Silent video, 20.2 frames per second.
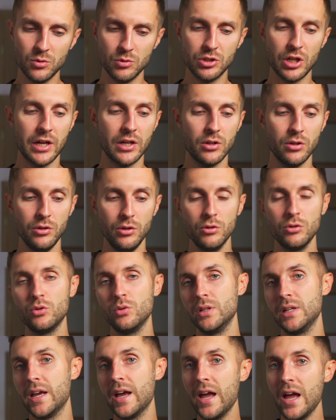which I
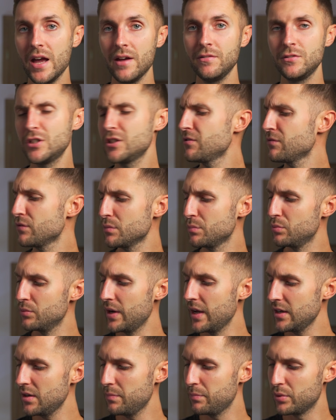usually have just for
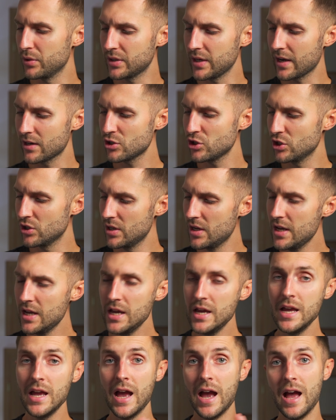added protection,
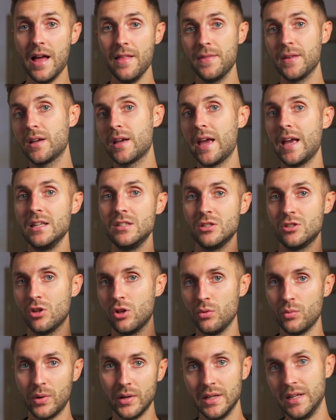and the case is
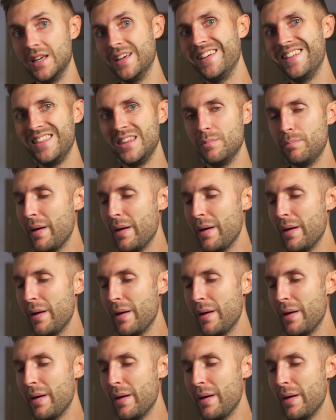already in the